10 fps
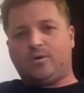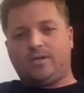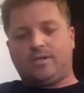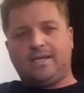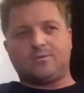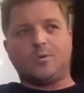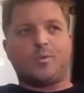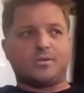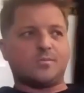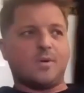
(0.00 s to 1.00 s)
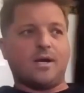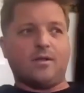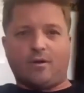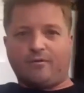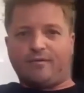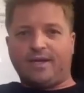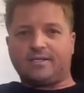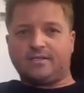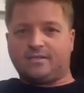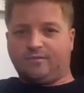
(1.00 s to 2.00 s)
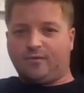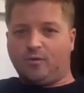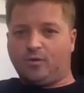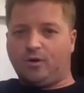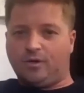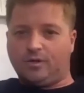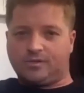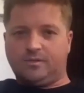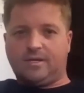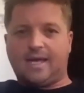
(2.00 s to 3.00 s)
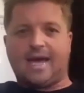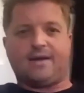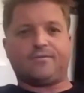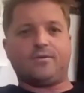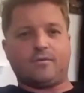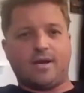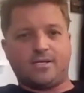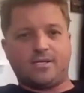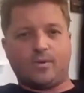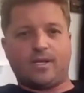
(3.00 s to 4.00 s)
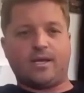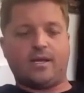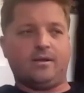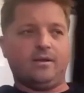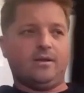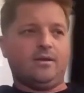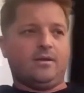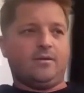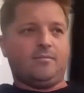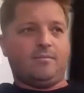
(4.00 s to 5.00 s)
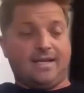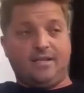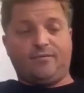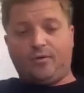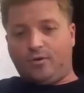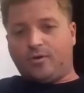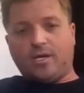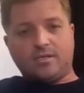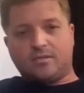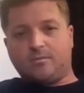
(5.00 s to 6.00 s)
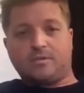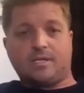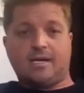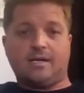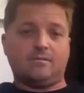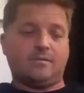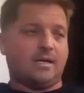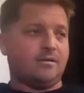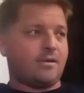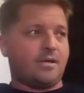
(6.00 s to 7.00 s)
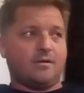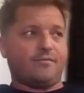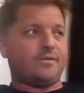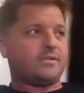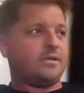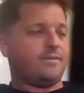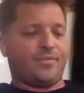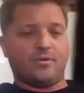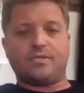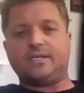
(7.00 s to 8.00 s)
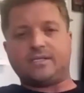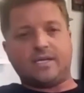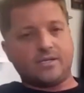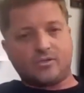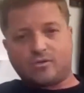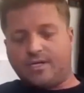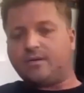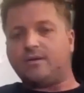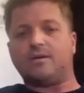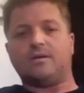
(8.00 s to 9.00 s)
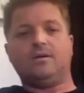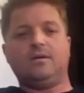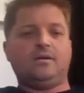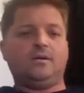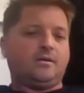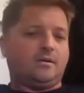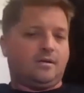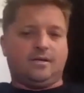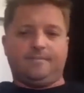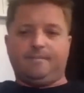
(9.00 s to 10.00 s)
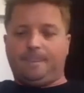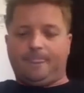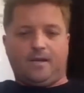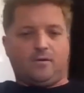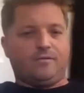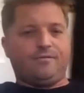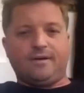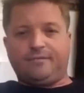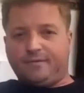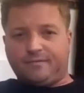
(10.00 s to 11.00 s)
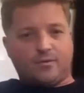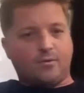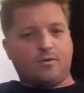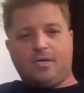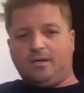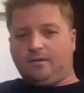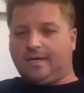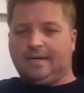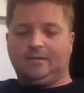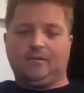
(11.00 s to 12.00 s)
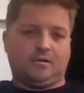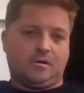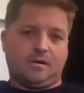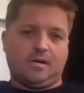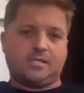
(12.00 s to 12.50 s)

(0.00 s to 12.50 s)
That's what puts a smile on our face is the phone calls after the race weekend, mainly for new customers. And I don't care if it's a 13-second street car or a 550 quarter mile outlaw car.